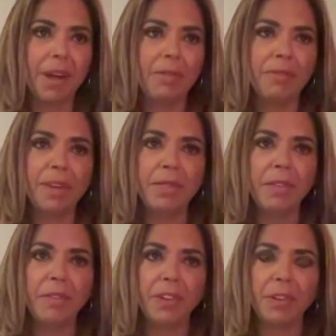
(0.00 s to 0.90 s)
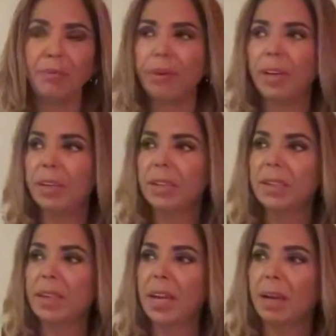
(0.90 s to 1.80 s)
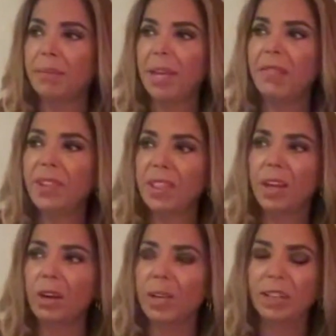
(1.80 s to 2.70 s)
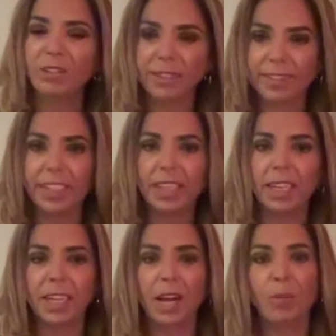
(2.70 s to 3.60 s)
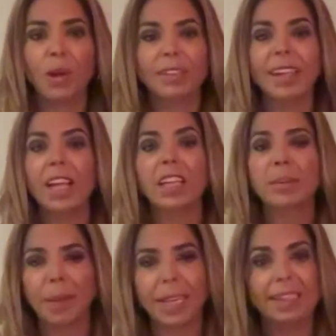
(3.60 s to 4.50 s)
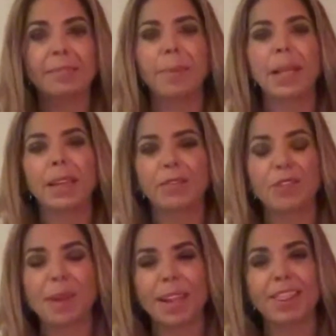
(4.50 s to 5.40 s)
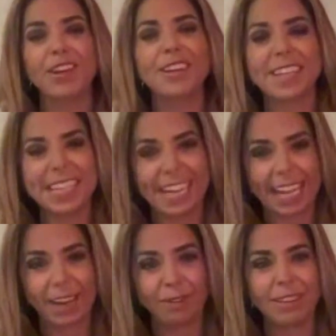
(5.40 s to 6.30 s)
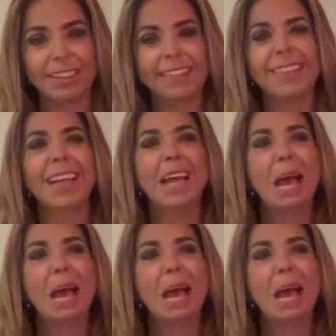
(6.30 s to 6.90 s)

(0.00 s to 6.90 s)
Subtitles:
I've never felt threatened. Even though, interestingly, I was held by Hezbollah for about 13 hours.